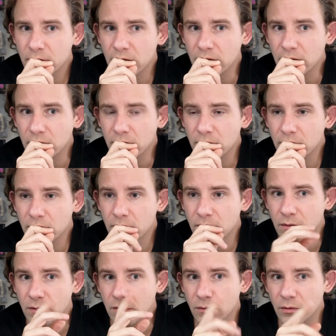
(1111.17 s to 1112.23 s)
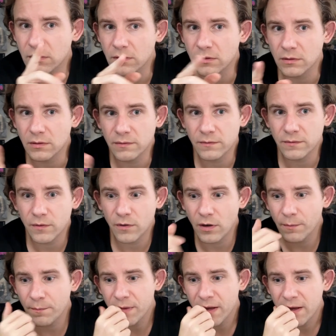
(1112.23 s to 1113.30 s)
that's 1, 2, 3,
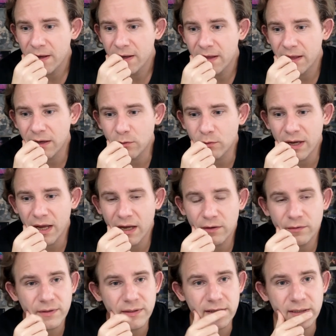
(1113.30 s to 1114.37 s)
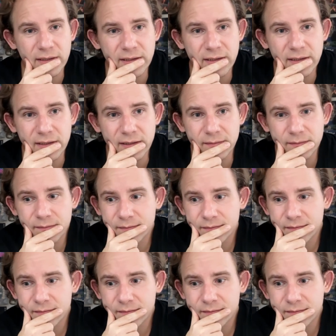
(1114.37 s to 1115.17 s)
4. Then we have the